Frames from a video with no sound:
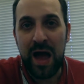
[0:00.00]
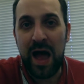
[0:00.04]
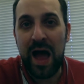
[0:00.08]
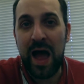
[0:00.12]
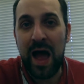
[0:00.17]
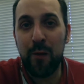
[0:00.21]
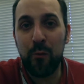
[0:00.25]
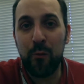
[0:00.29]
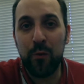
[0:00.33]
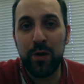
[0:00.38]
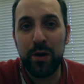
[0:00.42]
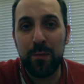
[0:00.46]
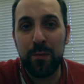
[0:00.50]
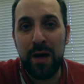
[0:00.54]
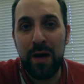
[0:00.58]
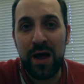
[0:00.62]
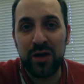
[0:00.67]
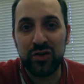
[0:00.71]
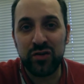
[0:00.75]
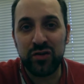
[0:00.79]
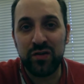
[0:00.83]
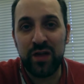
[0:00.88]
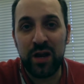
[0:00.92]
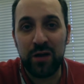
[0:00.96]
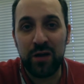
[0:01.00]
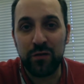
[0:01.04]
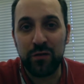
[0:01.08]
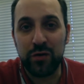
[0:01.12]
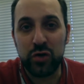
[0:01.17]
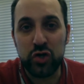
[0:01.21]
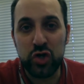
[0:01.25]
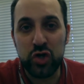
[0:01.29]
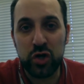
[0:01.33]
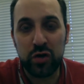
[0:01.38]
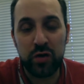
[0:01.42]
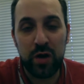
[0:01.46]
I would imagine that if you
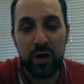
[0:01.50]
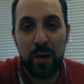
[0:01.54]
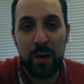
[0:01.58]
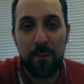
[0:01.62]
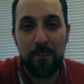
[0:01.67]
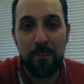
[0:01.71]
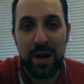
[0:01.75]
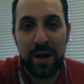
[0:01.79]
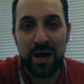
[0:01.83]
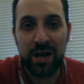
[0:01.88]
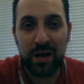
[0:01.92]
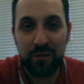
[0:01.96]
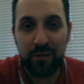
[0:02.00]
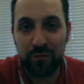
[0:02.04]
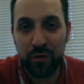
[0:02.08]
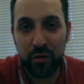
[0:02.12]
took many of